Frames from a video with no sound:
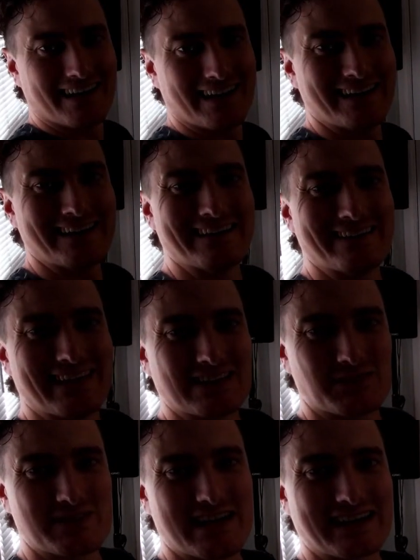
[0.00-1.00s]
Hey,
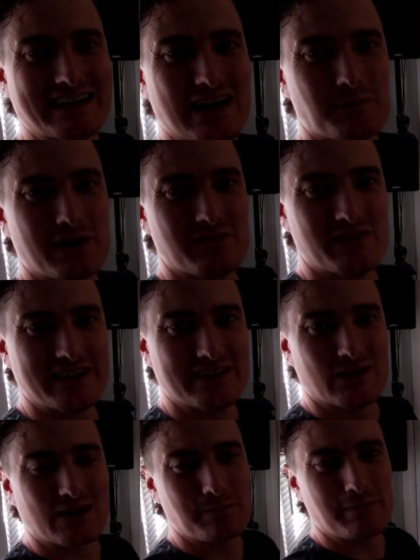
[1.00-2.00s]
thanks for checking out my video